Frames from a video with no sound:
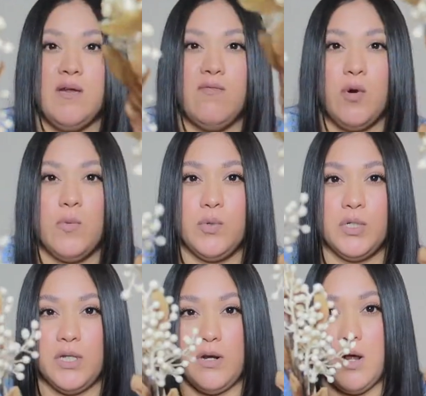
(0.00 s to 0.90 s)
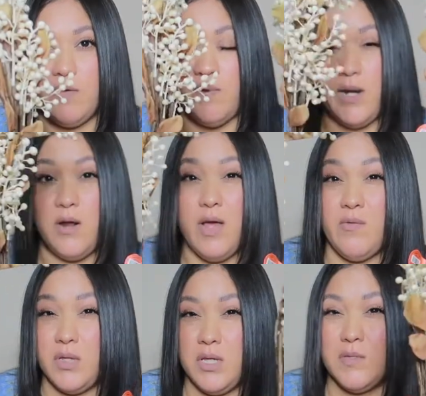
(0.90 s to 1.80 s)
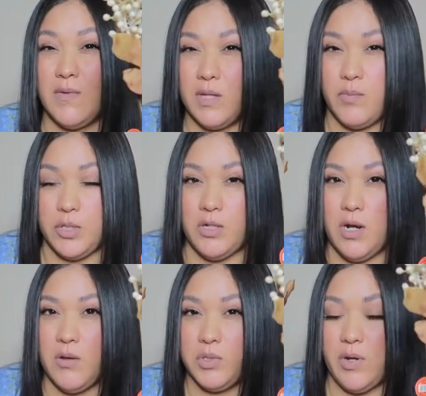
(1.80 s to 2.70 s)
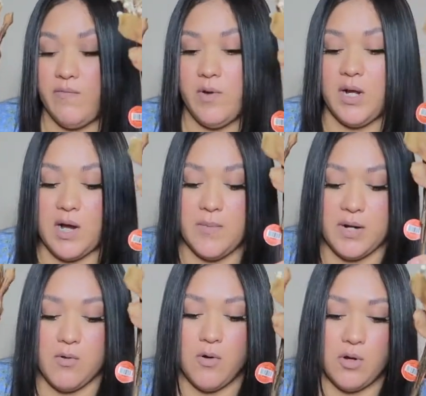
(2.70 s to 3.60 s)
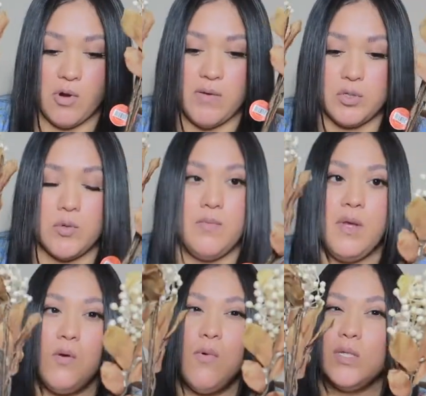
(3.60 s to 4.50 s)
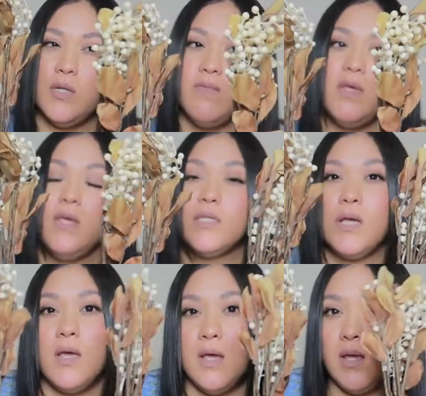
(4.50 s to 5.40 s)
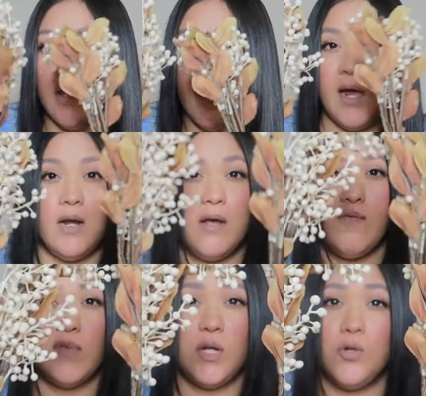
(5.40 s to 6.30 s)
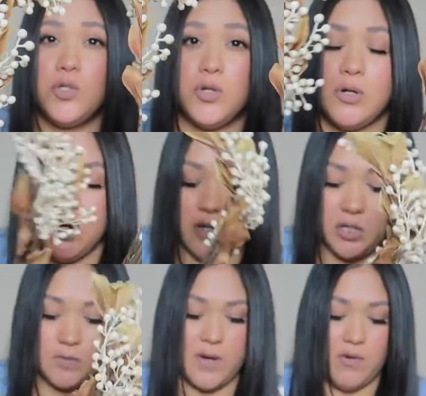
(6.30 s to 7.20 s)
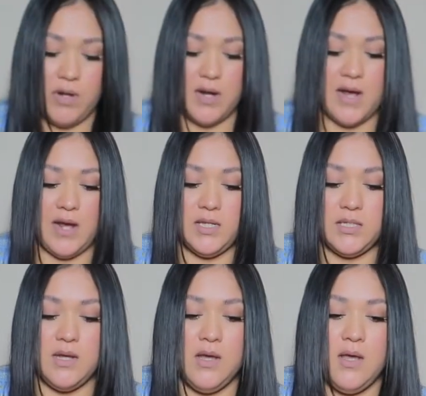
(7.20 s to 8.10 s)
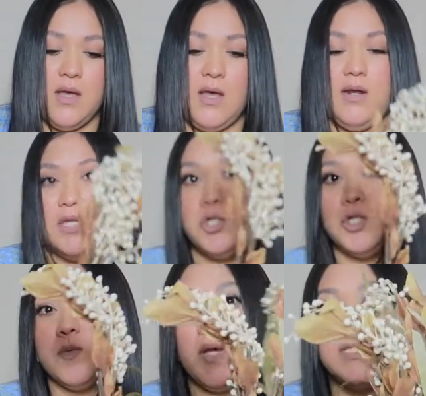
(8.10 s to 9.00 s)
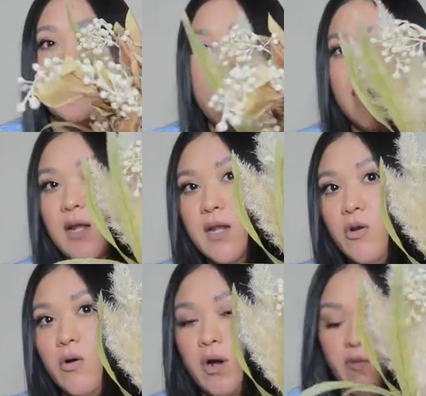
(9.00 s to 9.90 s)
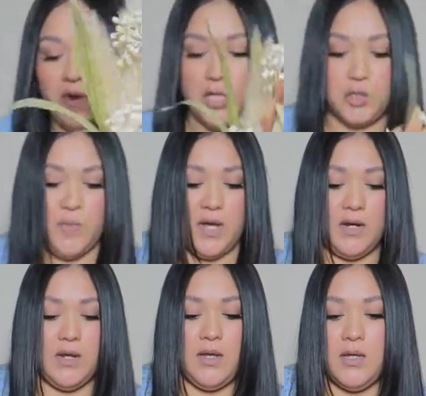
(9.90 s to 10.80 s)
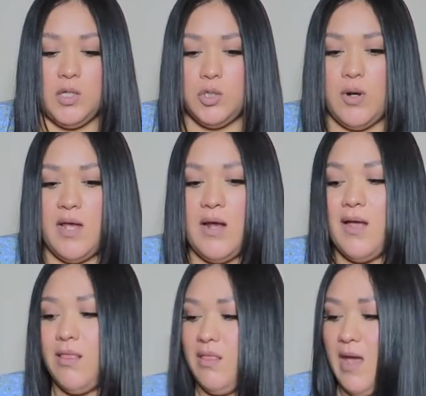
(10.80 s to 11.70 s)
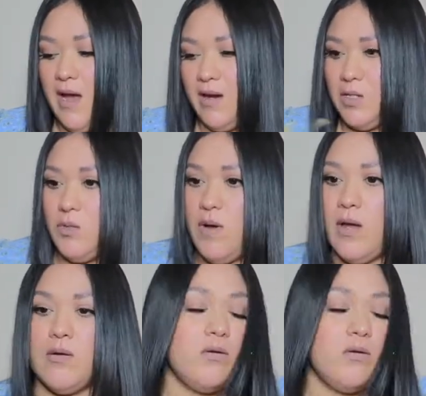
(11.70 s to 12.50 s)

again 40% off. Right now everything's 50% off, so I feel like I'm gonna go and grab some big ones of these. I love the neutral colors, very nice, and it just makes it like a little arrangement. So I got that as well.